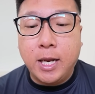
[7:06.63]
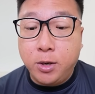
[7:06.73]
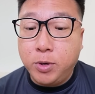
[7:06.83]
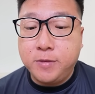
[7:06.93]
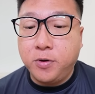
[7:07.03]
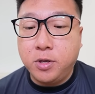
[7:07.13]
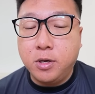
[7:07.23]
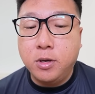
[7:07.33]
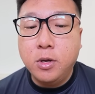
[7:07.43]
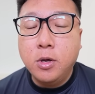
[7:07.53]
Likewise for
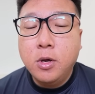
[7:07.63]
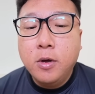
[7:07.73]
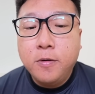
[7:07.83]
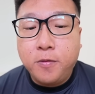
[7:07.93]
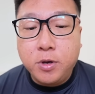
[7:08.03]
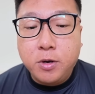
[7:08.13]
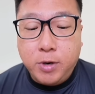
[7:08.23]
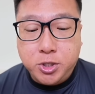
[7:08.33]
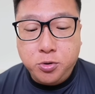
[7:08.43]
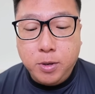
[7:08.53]
the
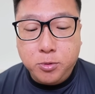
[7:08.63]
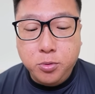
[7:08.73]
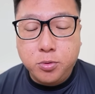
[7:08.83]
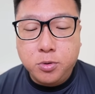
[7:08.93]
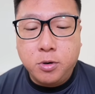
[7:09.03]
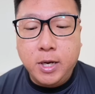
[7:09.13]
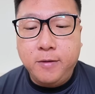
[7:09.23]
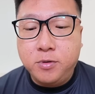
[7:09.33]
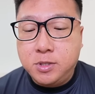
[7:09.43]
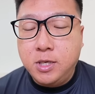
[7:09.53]
Reshiram too, right?
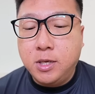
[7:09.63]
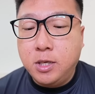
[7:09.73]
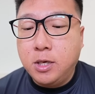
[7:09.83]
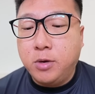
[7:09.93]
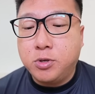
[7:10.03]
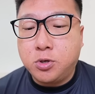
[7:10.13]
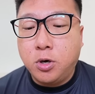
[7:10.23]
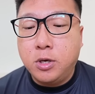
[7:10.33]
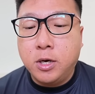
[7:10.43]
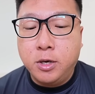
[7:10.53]
If you see the year that was
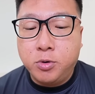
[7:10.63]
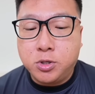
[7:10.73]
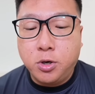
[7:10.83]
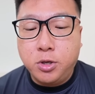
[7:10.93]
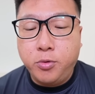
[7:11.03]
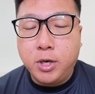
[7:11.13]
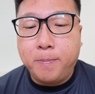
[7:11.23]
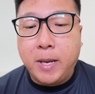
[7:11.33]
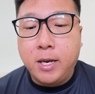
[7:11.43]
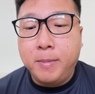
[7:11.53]
caught, it was caught during the
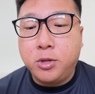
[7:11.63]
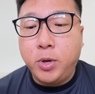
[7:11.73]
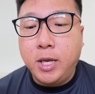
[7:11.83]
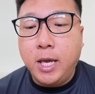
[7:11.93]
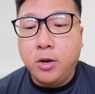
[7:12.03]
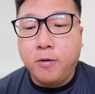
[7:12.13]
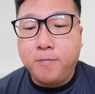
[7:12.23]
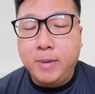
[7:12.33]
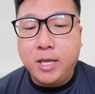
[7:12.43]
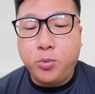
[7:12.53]
pandemic, 28th of
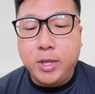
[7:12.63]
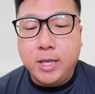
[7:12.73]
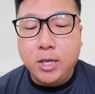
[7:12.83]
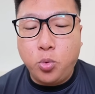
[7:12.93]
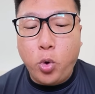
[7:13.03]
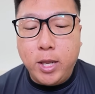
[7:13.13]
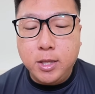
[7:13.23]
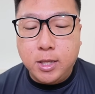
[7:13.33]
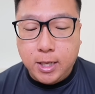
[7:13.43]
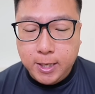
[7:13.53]
May
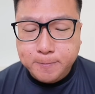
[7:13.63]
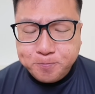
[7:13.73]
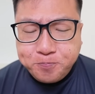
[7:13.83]
2020.